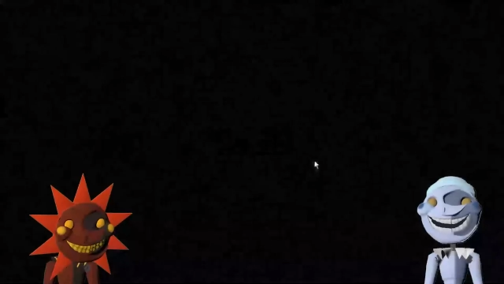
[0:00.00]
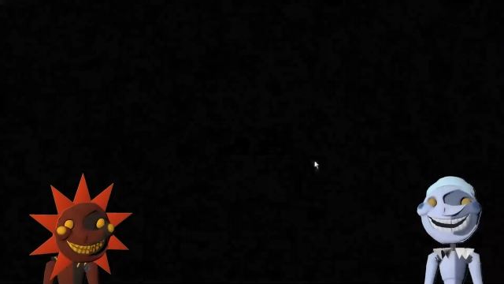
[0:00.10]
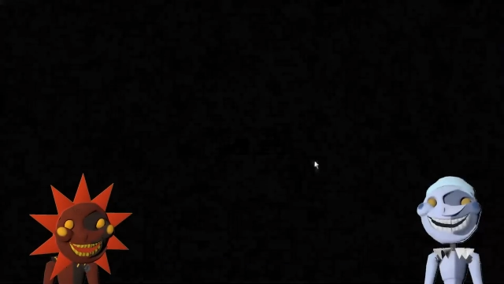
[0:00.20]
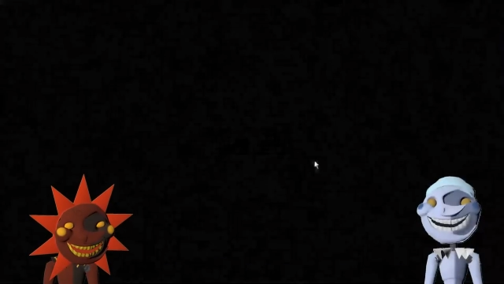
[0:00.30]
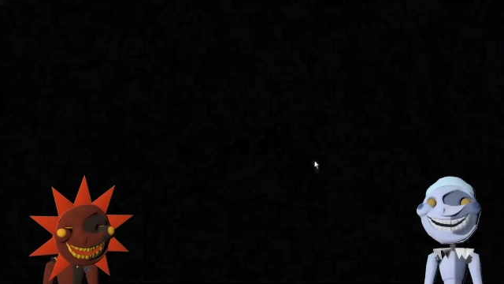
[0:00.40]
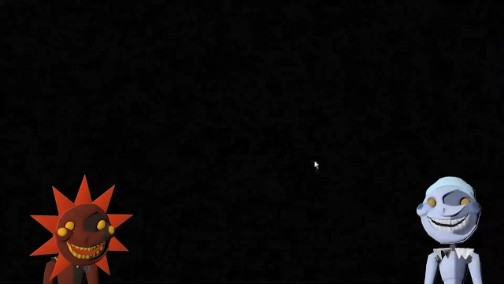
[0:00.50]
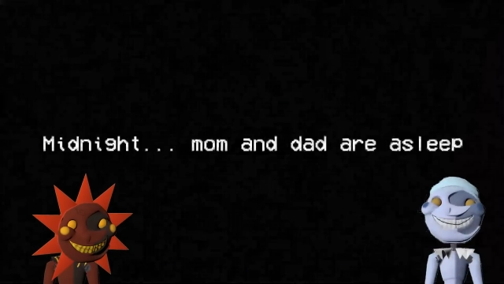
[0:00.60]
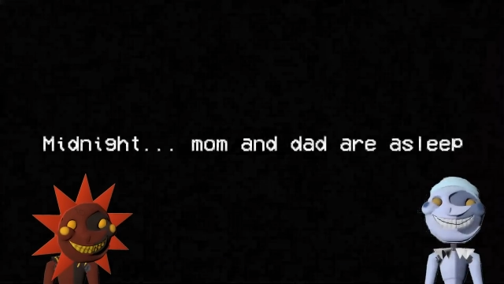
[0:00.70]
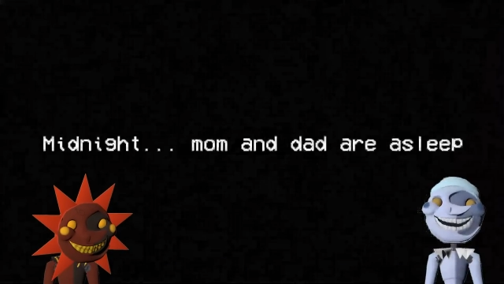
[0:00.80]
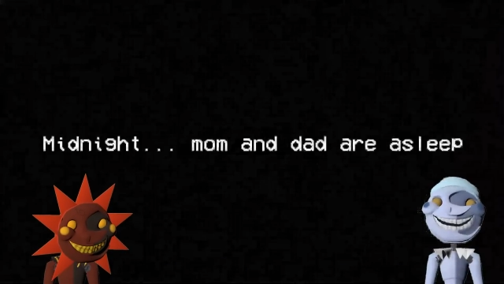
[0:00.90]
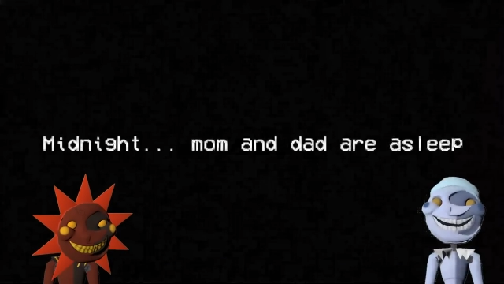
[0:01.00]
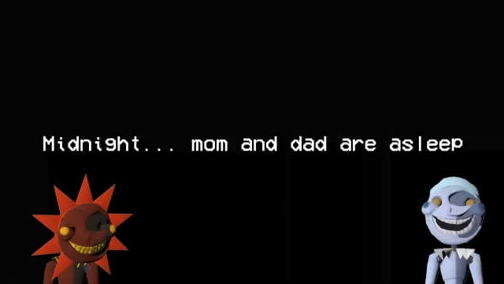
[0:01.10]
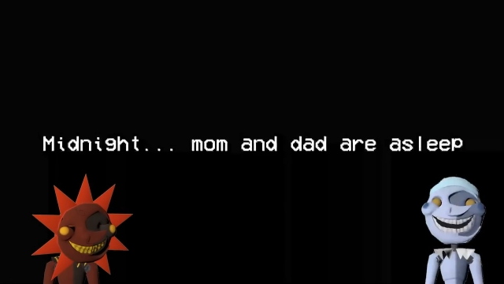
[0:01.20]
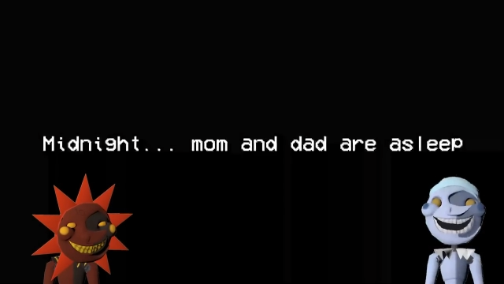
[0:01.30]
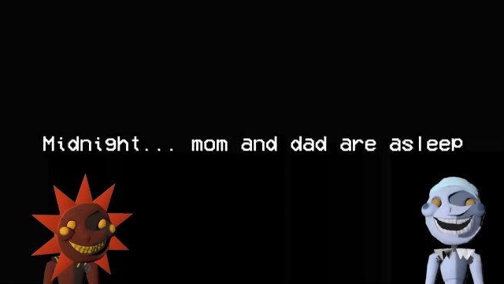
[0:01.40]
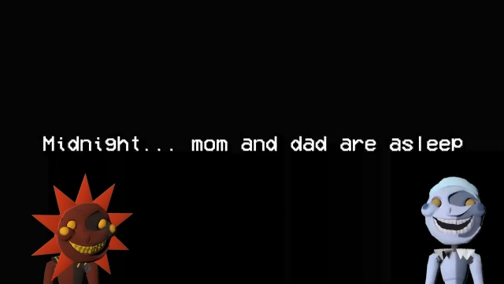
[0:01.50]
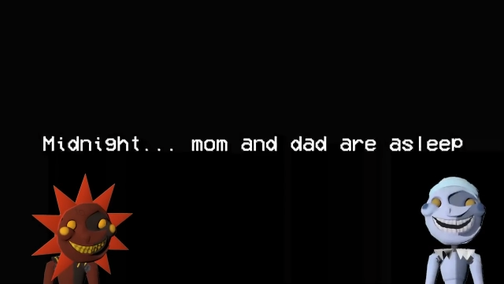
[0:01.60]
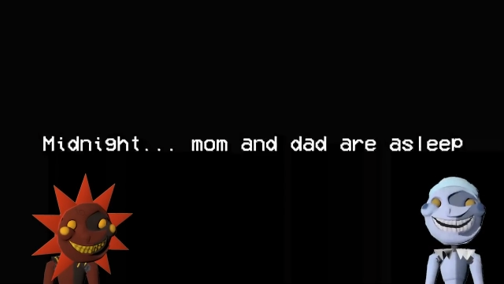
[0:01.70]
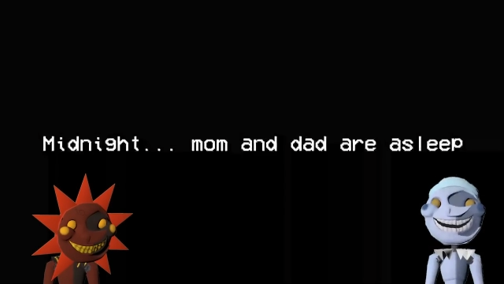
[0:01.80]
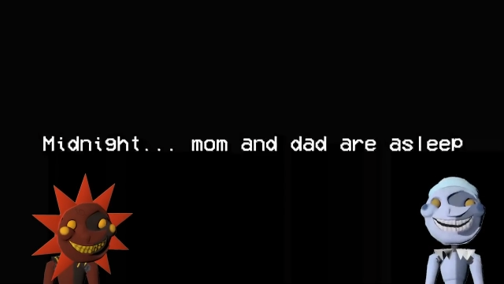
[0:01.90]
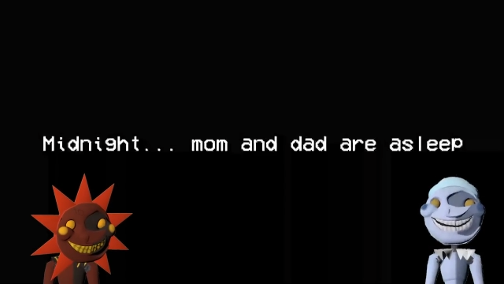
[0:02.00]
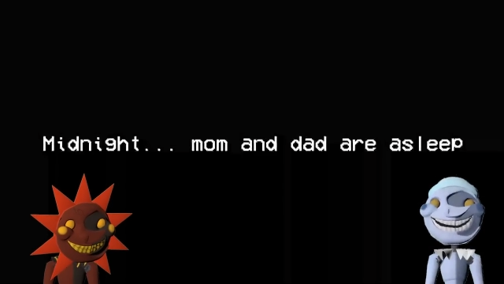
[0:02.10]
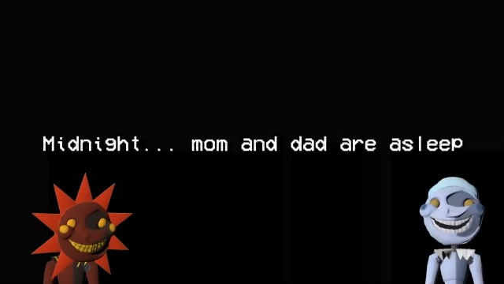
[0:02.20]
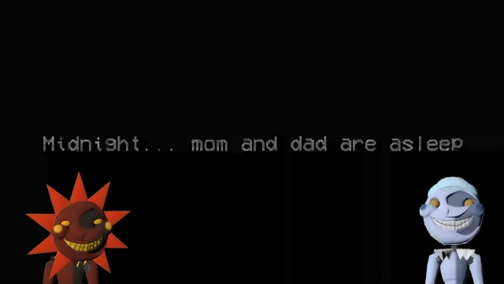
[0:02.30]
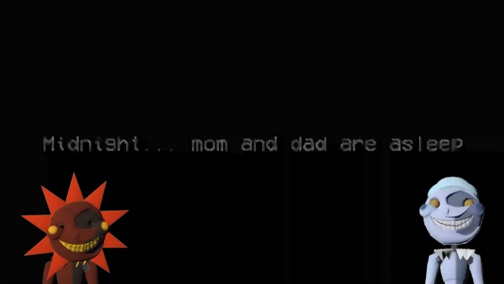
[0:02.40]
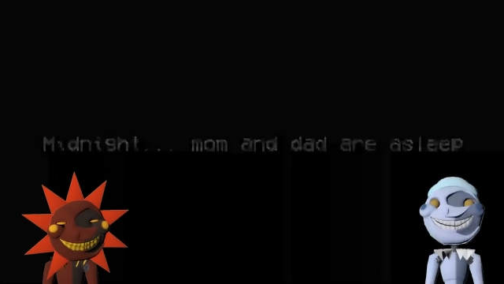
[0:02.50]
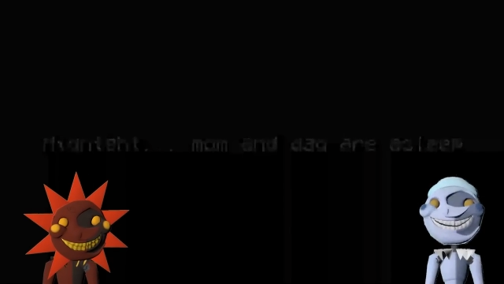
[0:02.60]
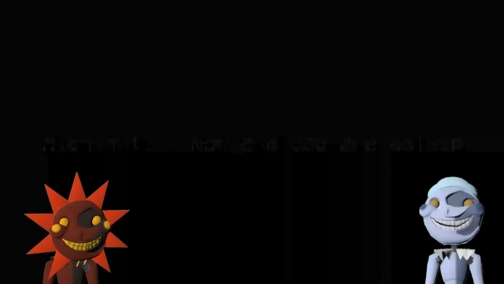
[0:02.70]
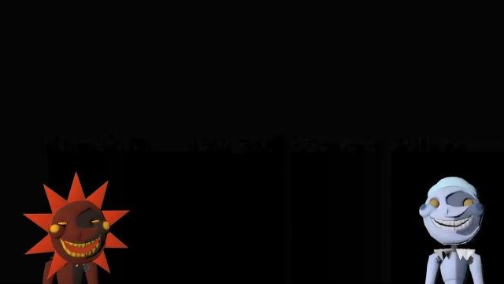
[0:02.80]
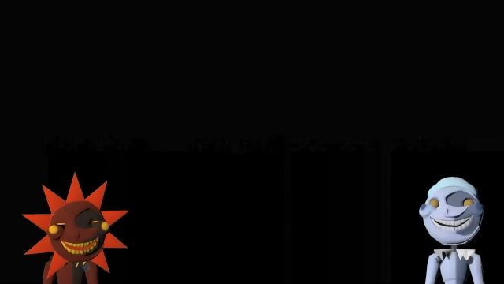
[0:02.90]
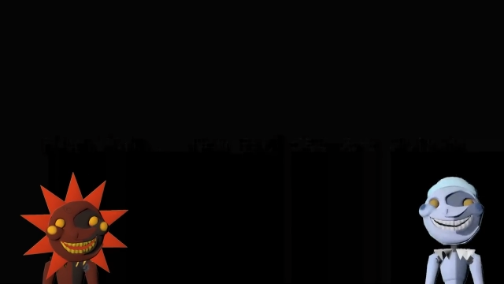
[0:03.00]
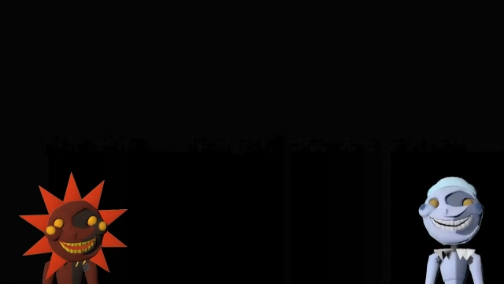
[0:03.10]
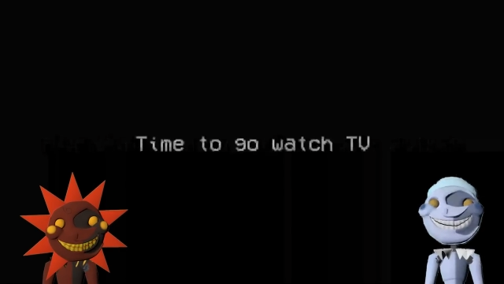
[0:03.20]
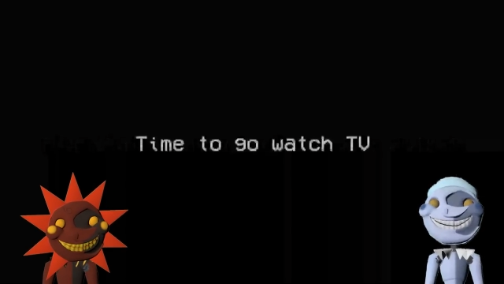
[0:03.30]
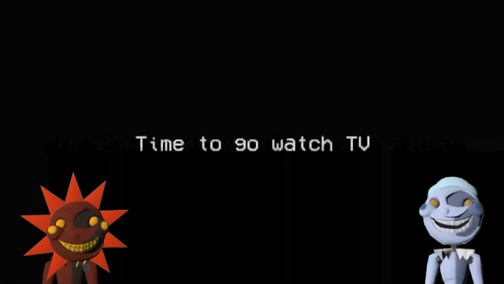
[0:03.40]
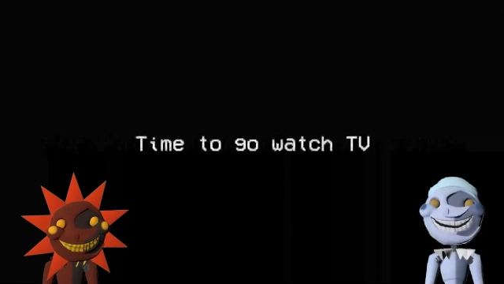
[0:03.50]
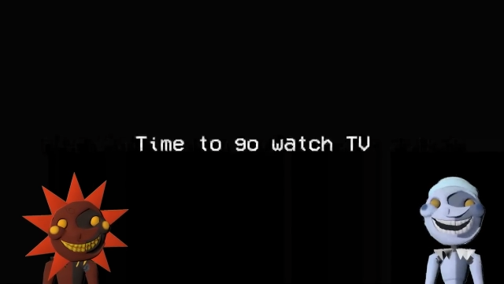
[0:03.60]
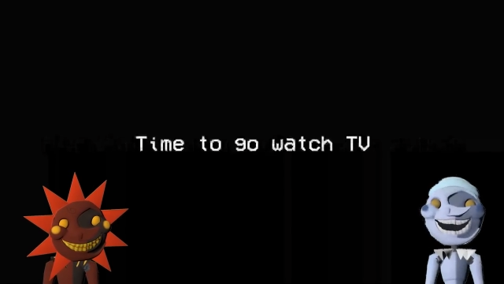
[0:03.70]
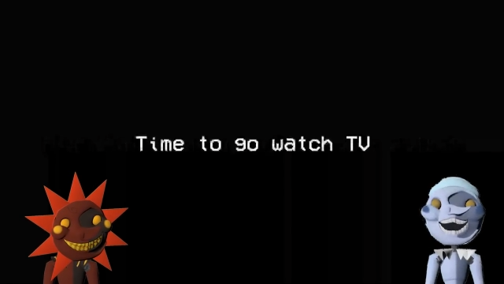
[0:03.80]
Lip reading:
Nobody's mouth can be seen.